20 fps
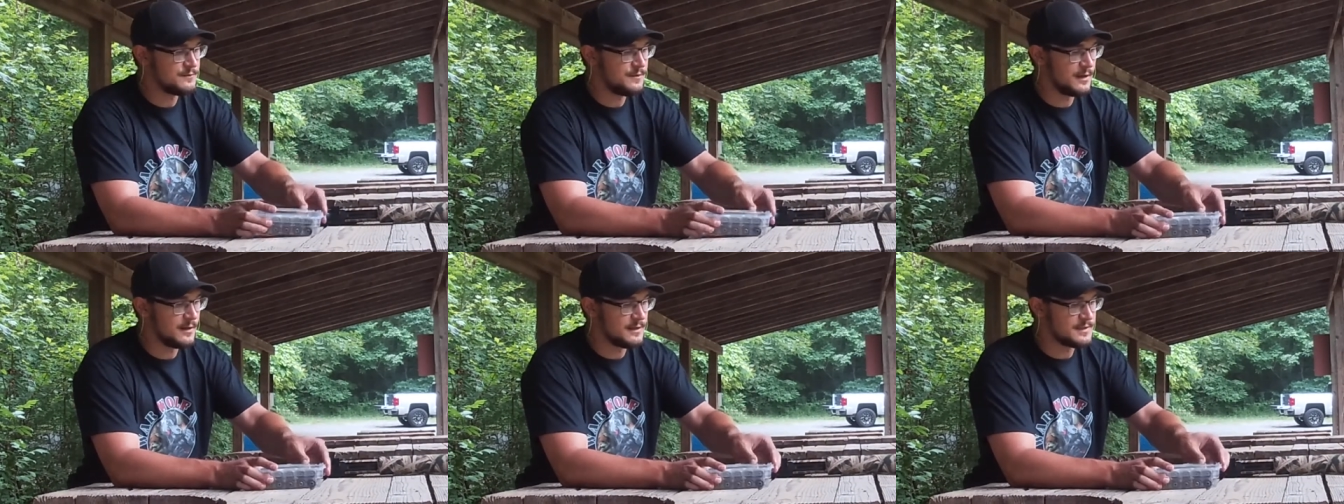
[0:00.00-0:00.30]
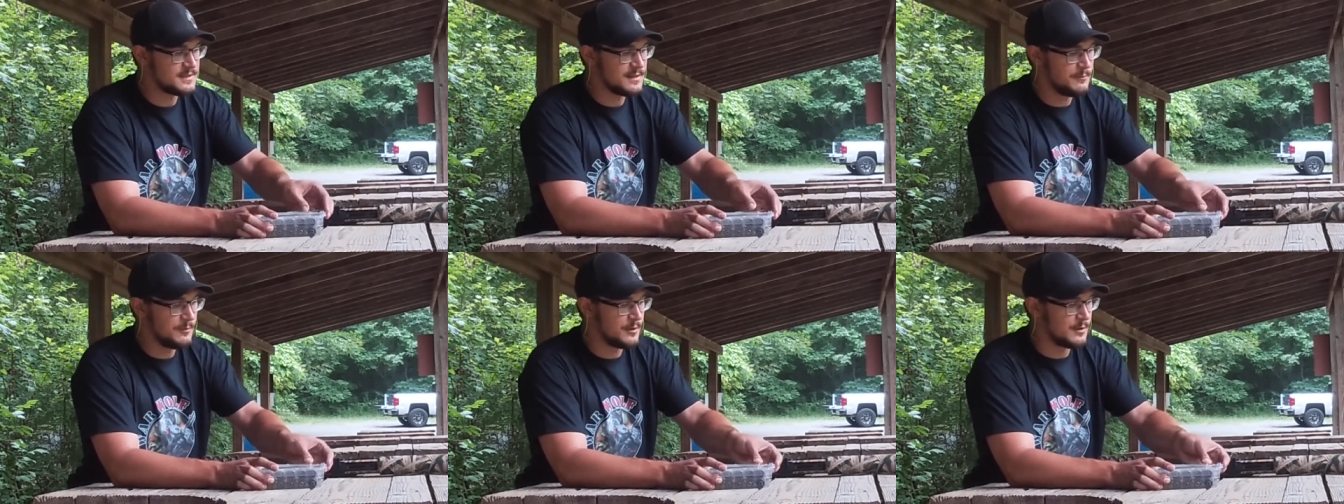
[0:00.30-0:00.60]
very
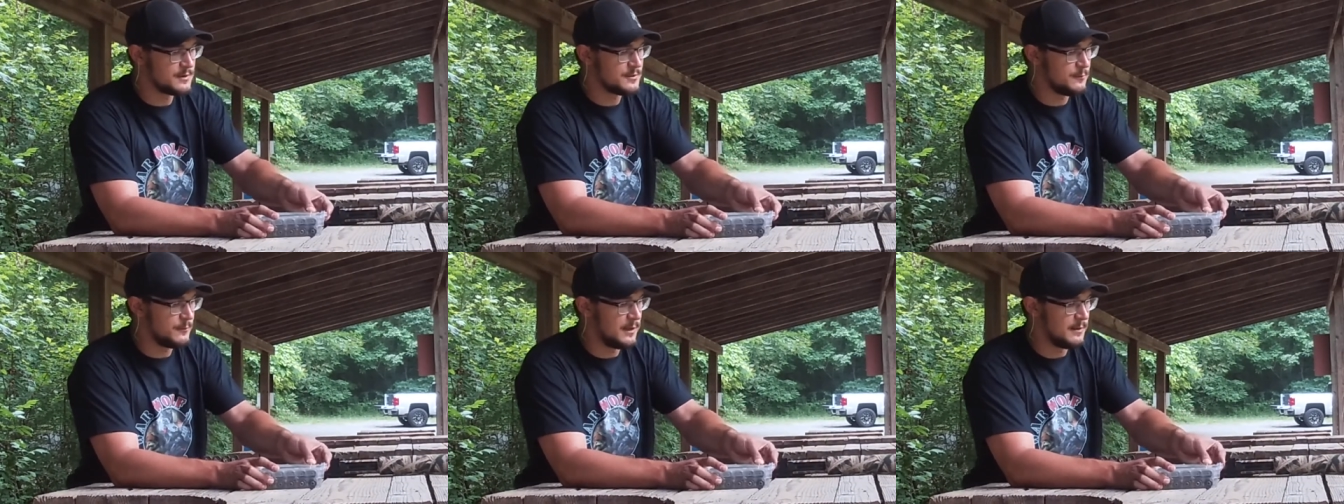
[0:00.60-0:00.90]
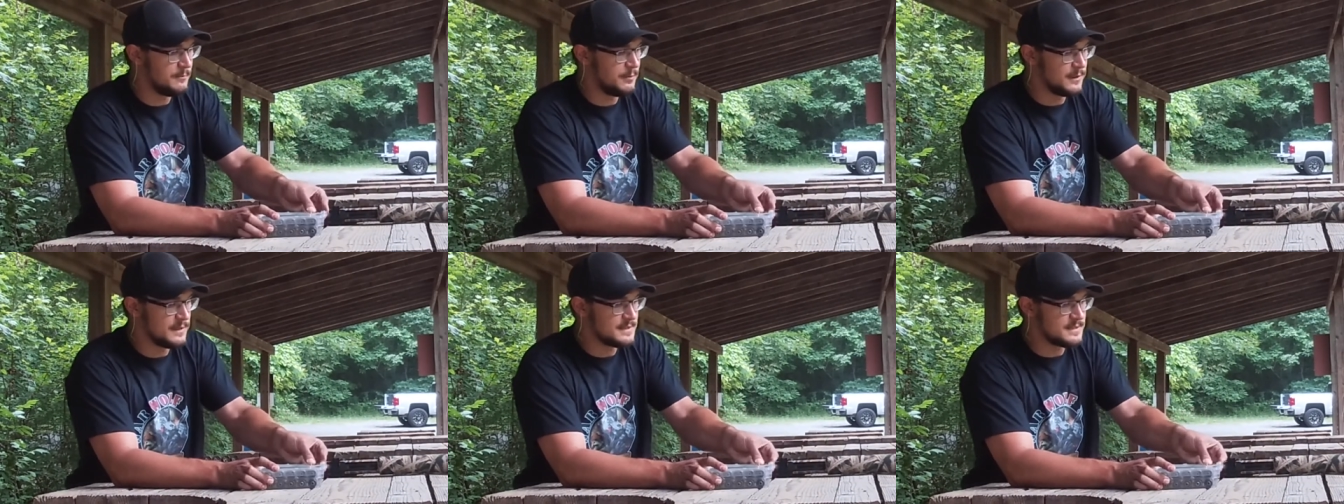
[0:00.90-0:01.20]
similar to
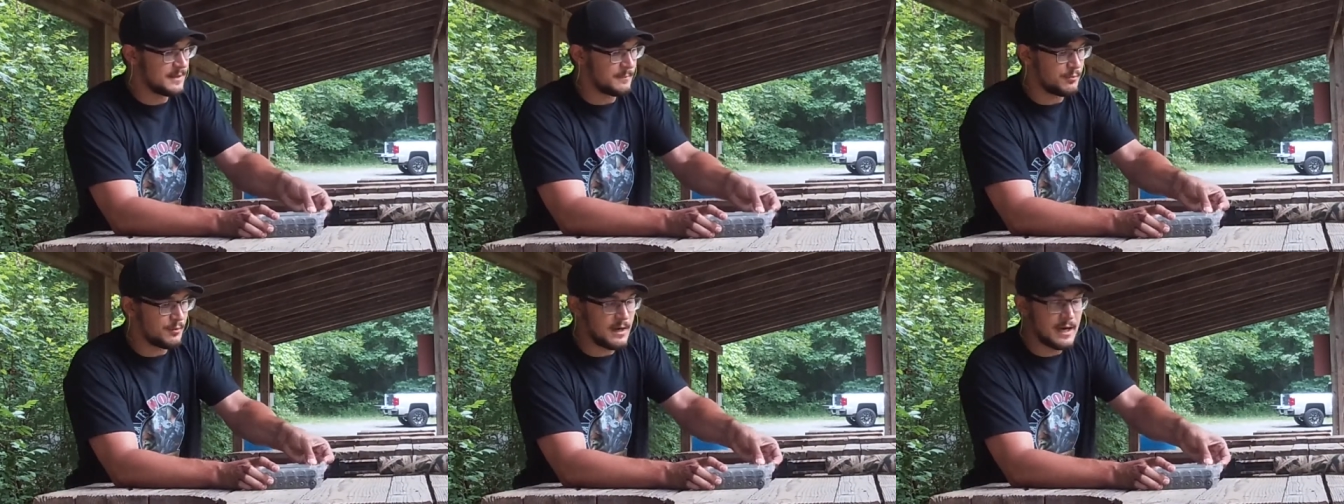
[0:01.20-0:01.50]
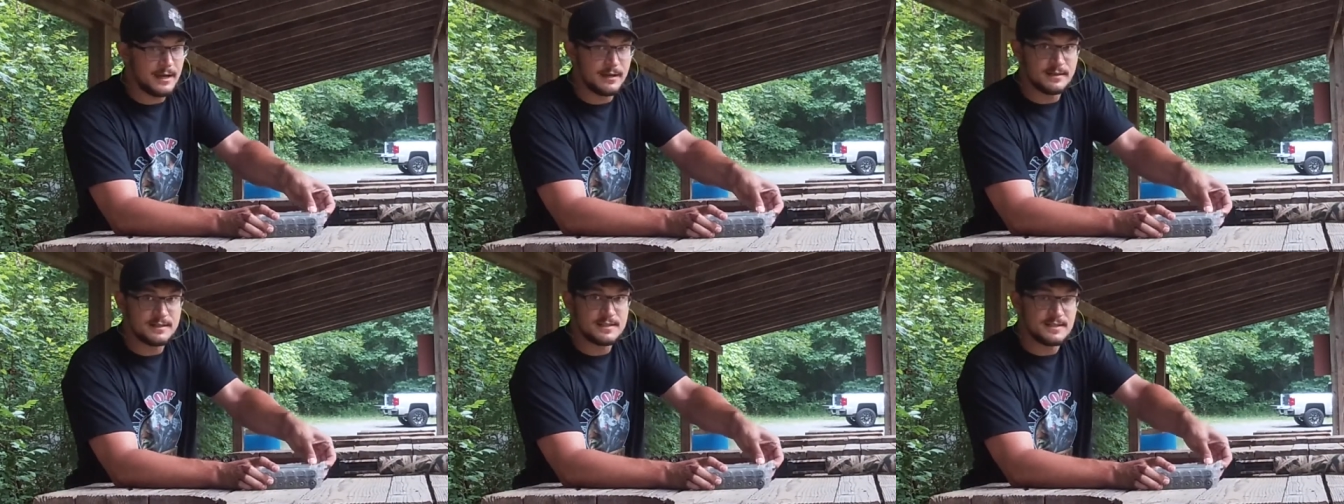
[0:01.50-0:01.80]
what Ballistic
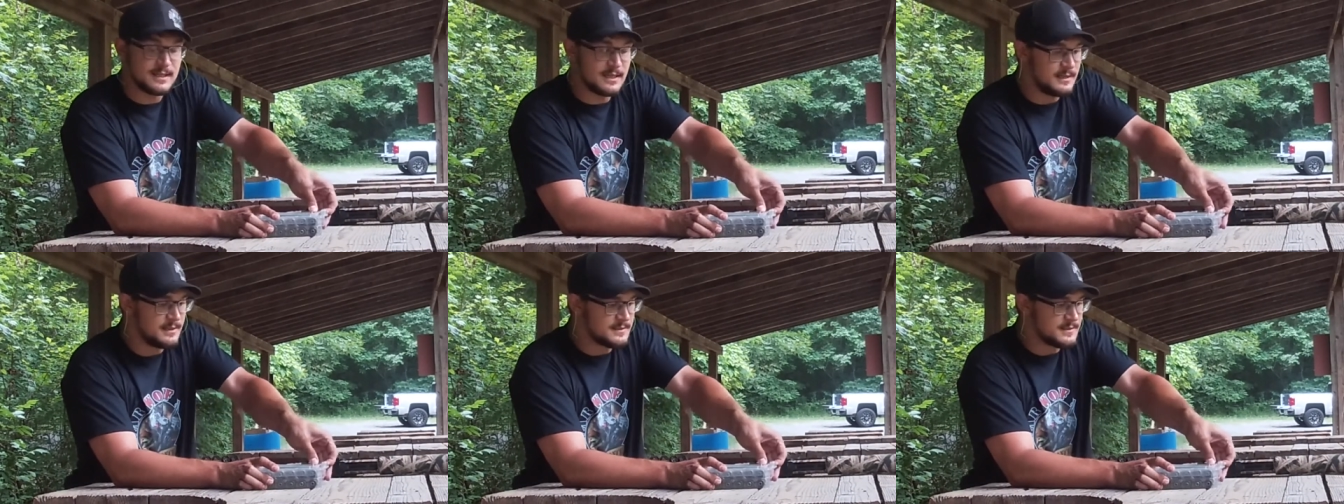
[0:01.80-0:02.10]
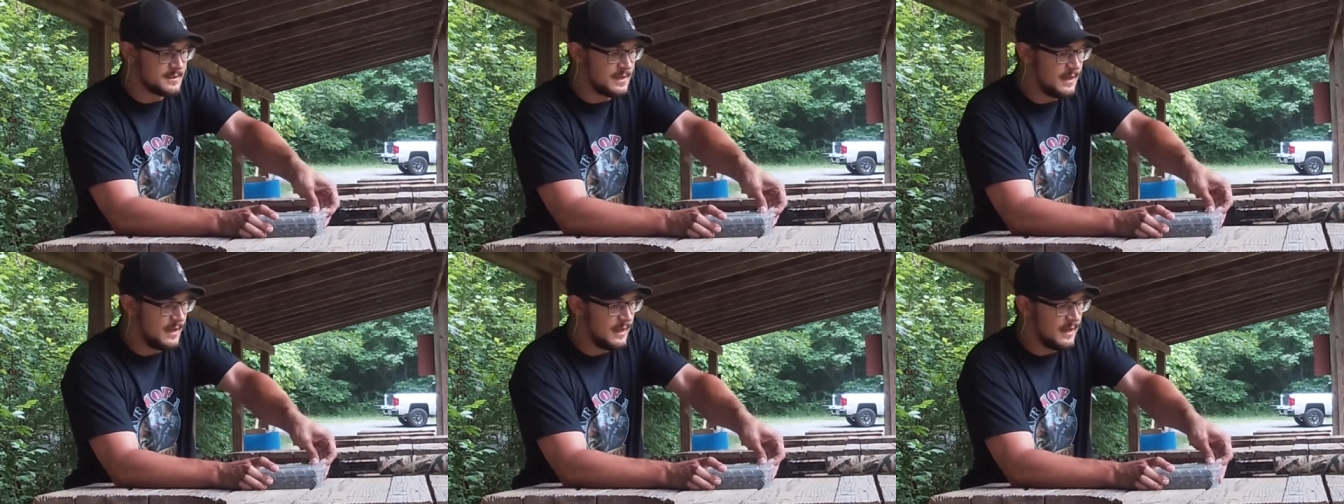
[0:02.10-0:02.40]
Products sells.